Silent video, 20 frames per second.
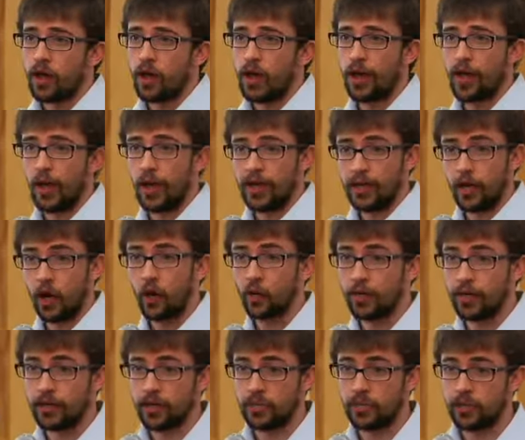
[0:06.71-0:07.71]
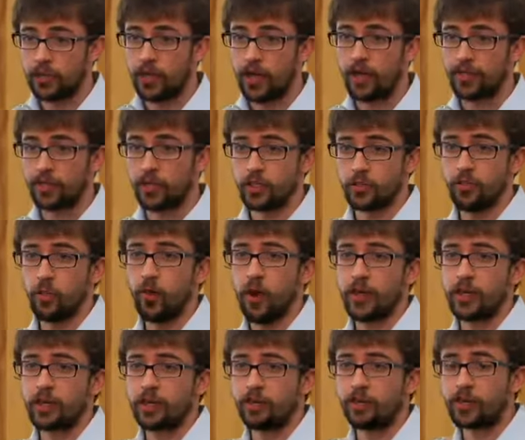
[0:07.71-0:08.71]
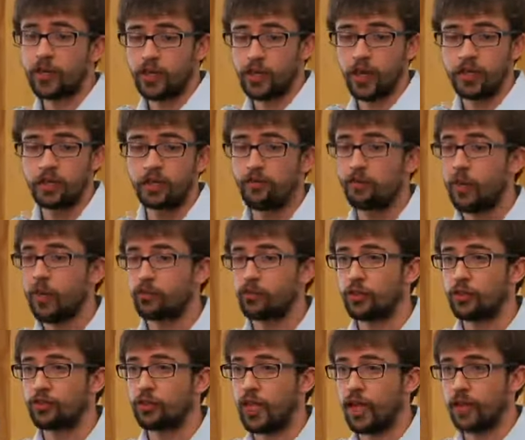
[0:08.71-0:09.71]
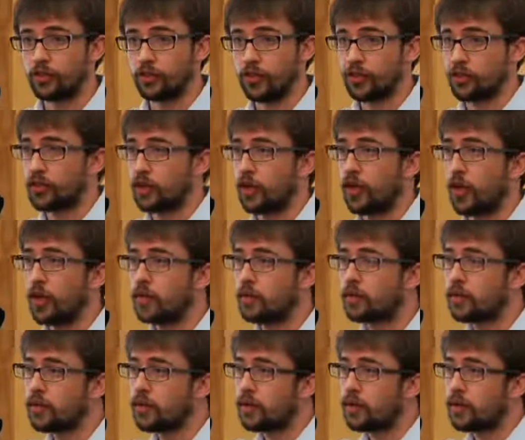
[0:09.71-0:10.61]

And I know this at this point because of my trip to Antarctica.